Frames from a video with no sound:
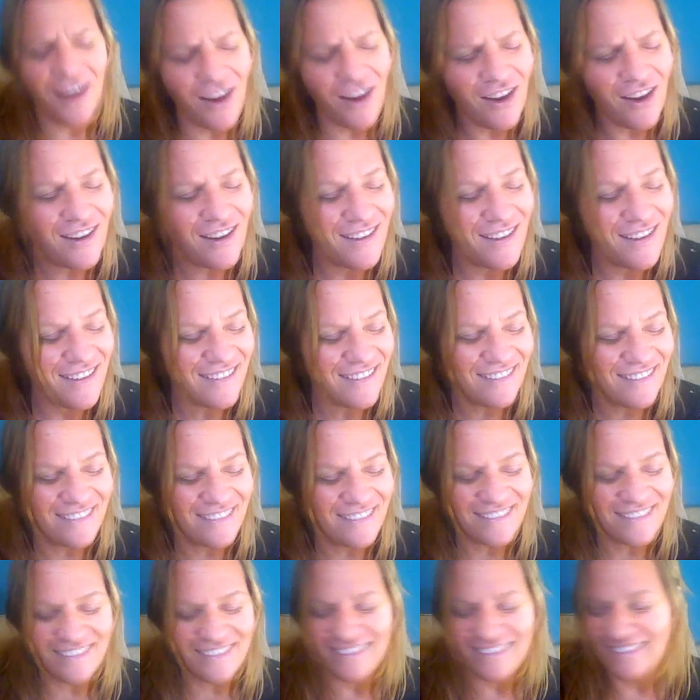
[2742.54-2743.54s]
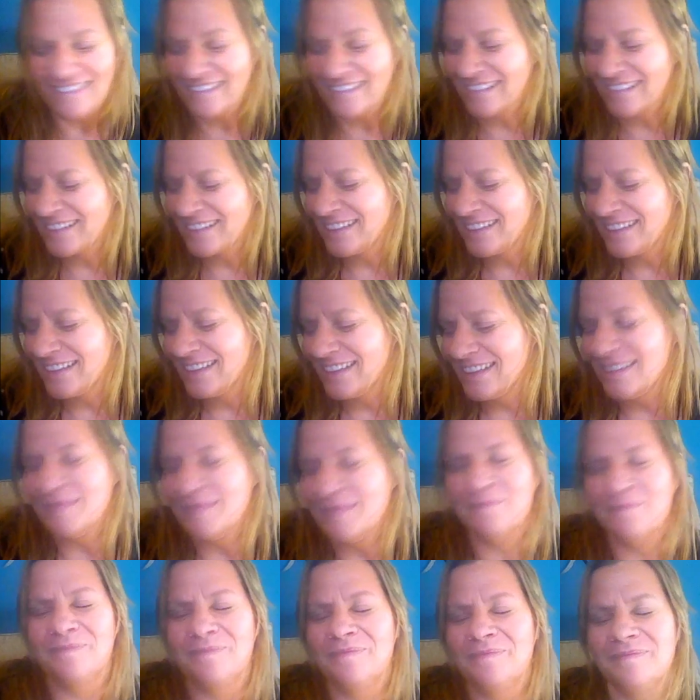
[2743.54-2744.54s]
oh,
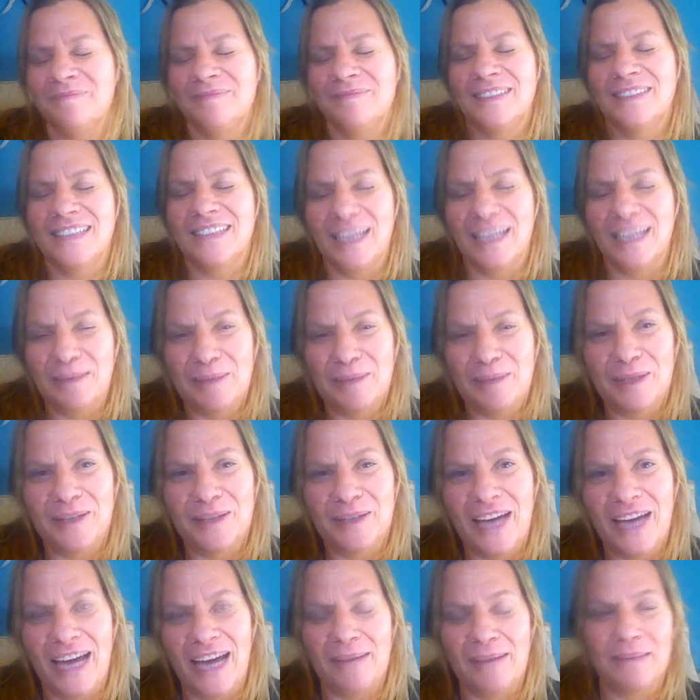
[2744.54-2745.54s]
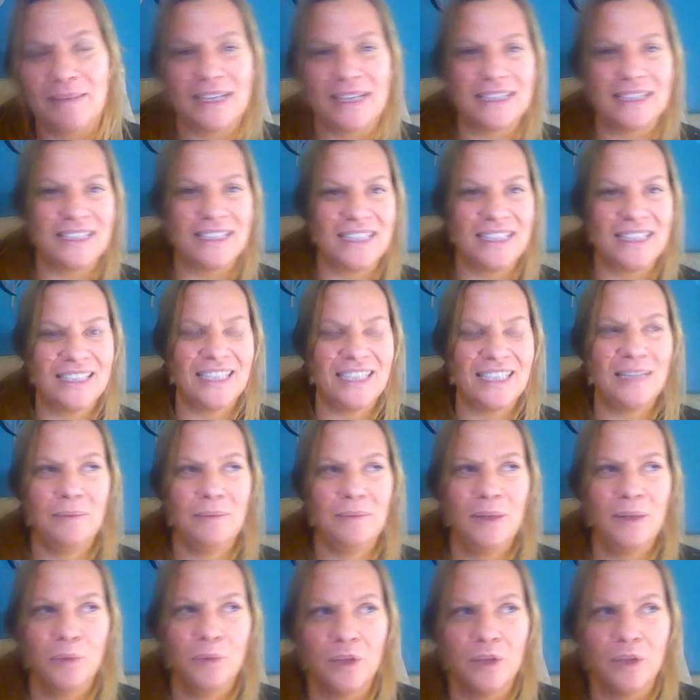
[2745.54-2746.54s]
hmm, it's going to be okay, because it's going
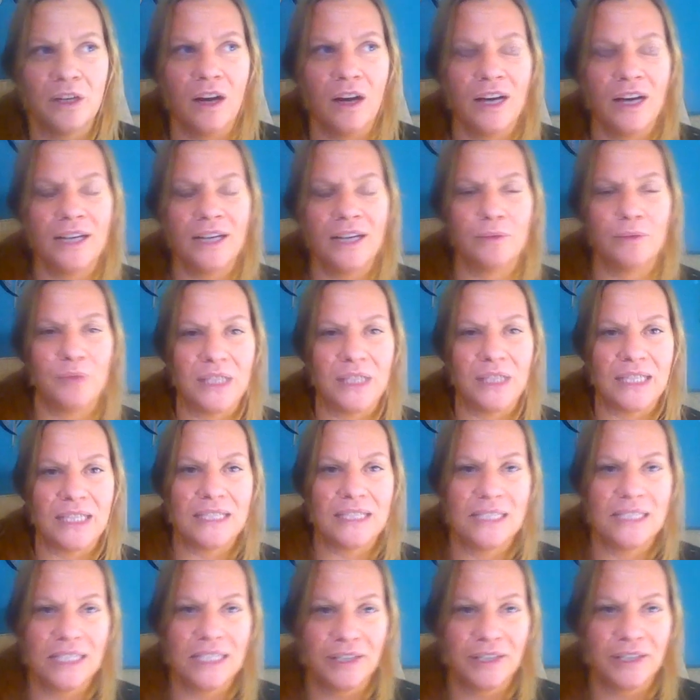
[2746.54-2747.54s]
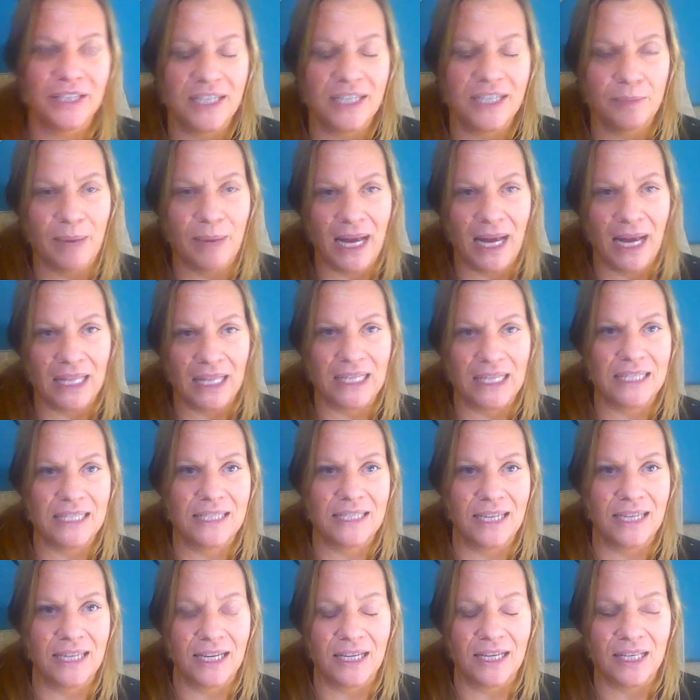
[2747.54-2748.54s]
to be, we're on a really serious
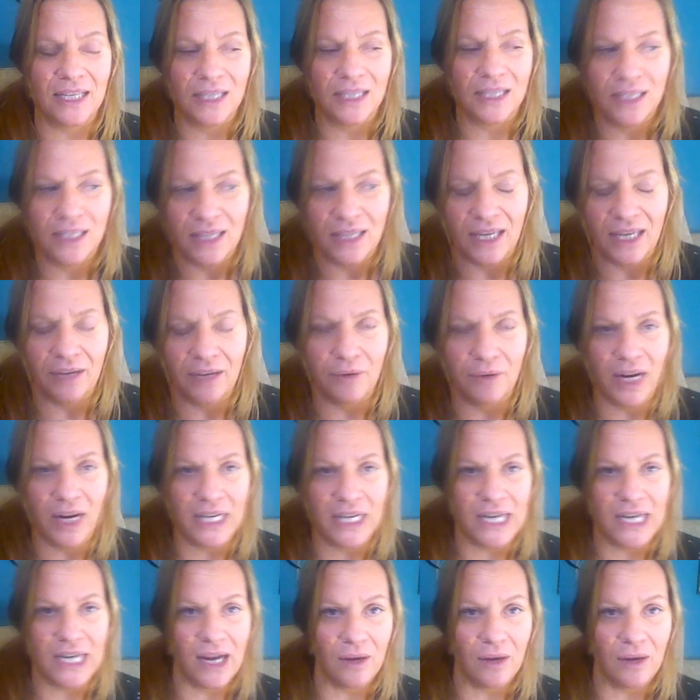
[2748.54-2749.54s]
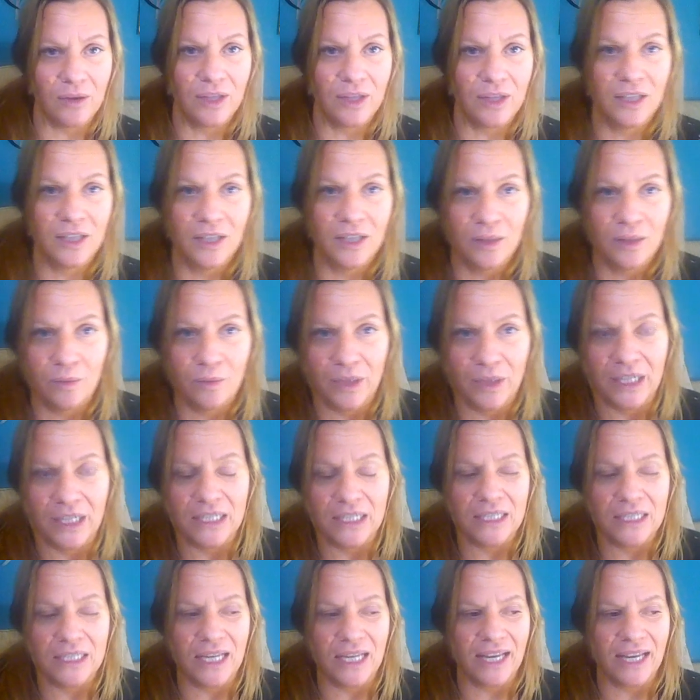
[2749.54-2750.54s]
balancing thing right now, where
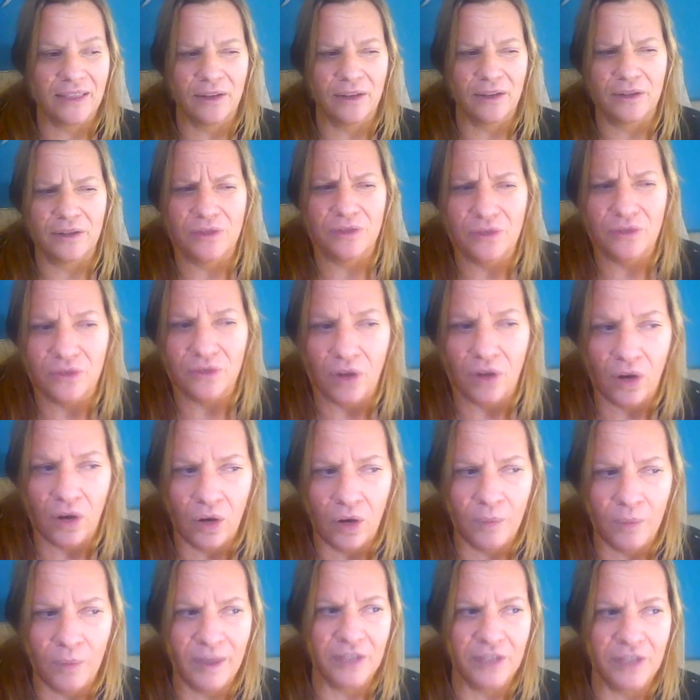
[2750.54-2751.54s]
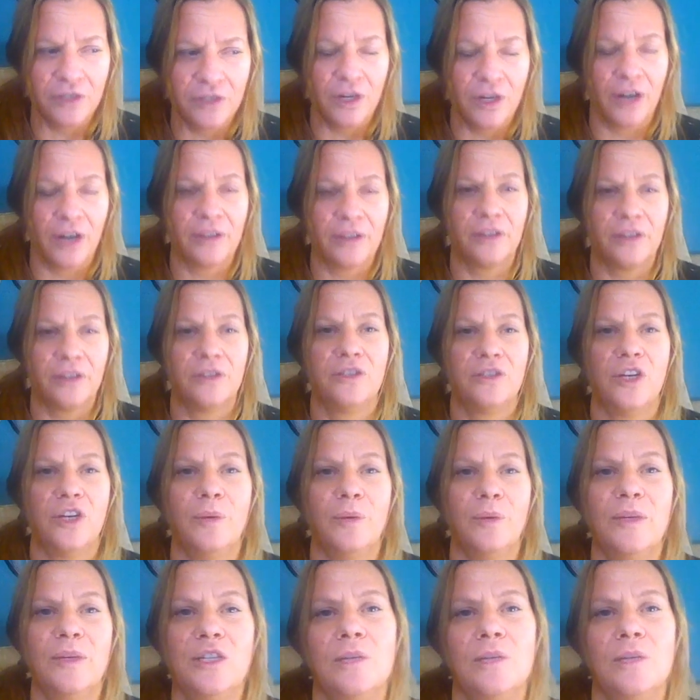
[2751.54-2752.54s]
it's like there's so much dark, there's
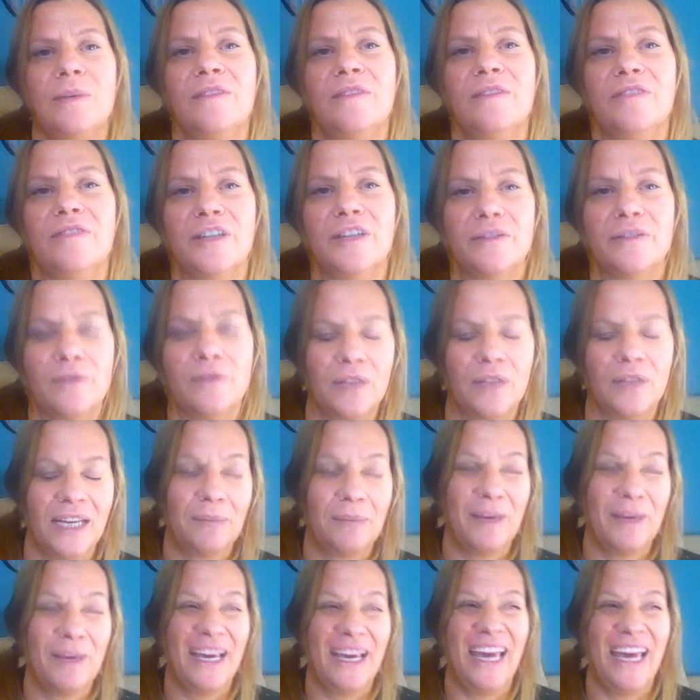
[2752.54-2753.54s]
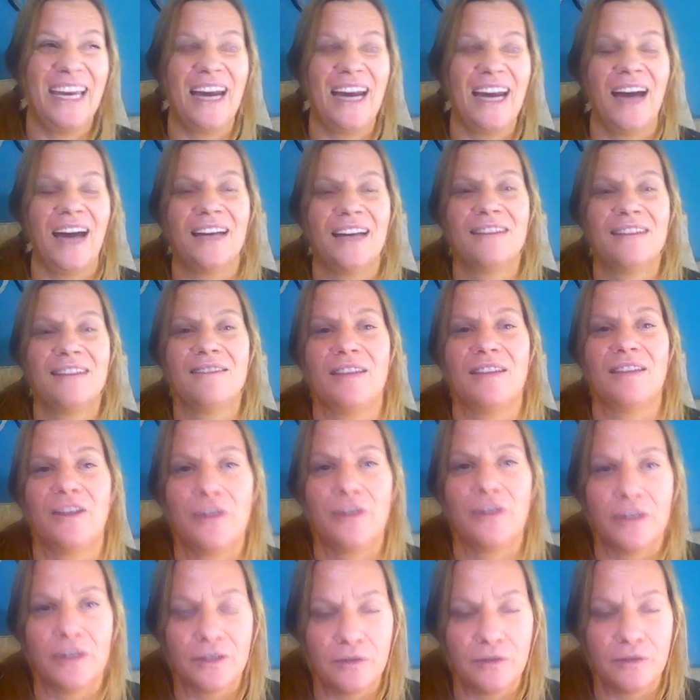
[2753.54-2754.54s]
so much to be fearful. Like my head honestly
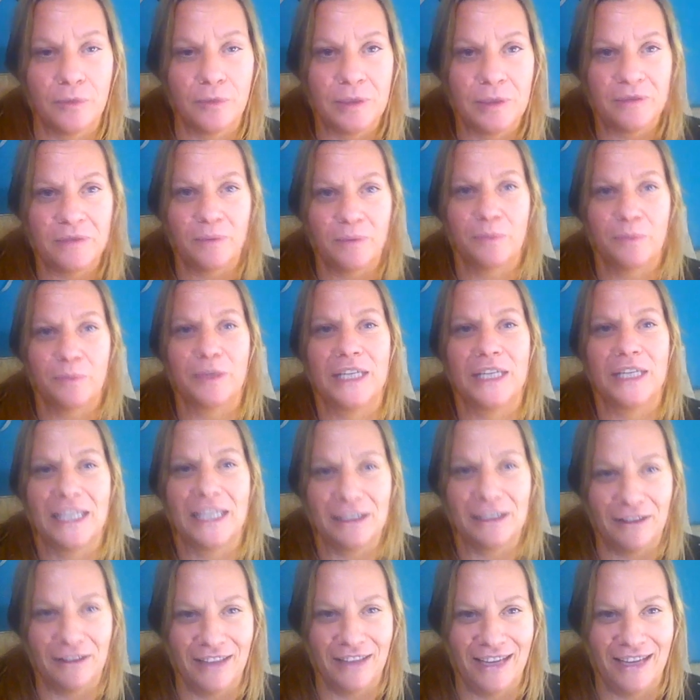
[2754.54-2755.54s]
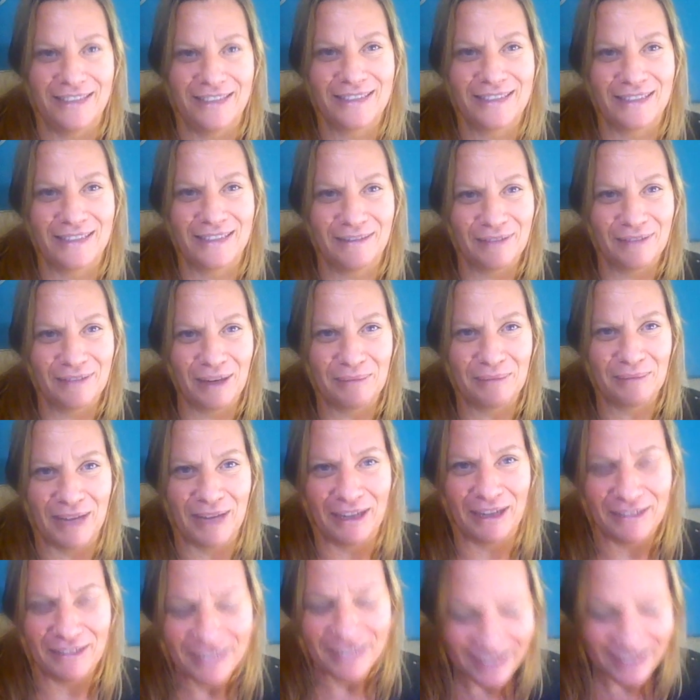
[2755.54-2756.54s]
hurts from even bringing all that stuff up
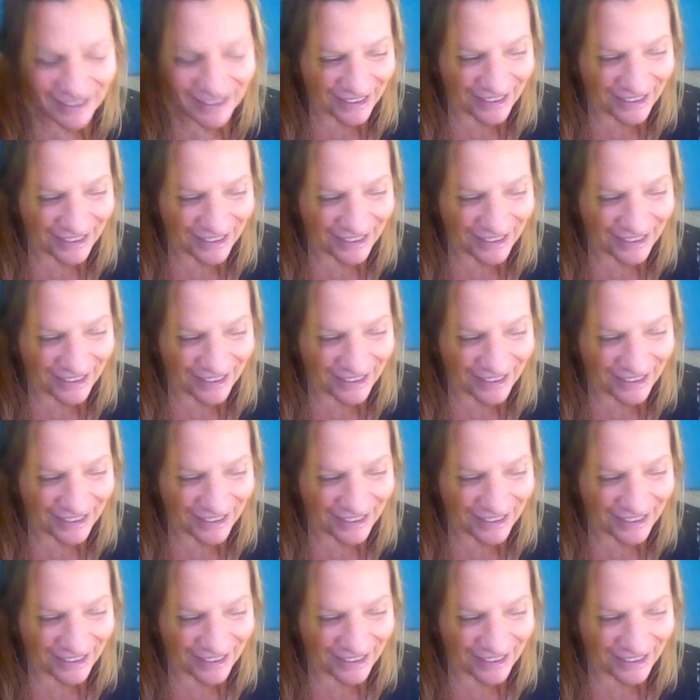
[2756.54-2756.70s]
now,